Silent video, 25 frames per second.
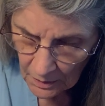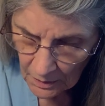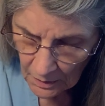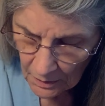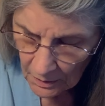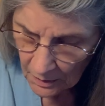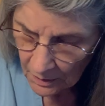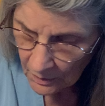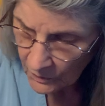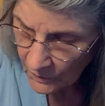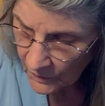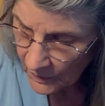
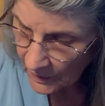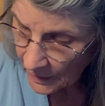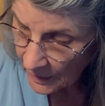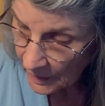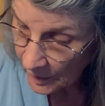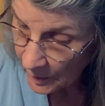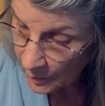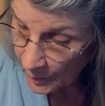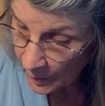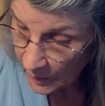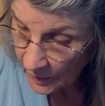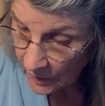You'd think
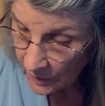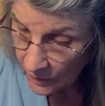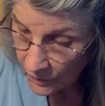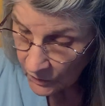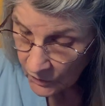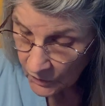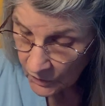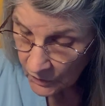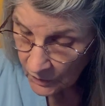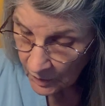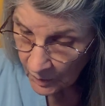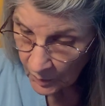I'd be
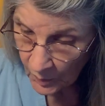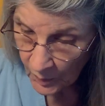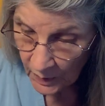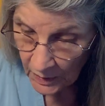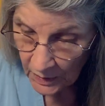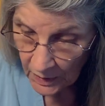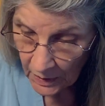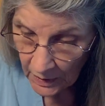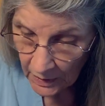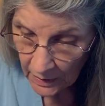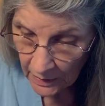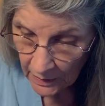used to it by
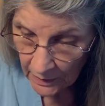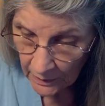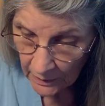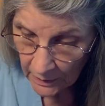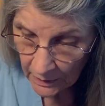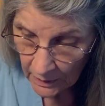now.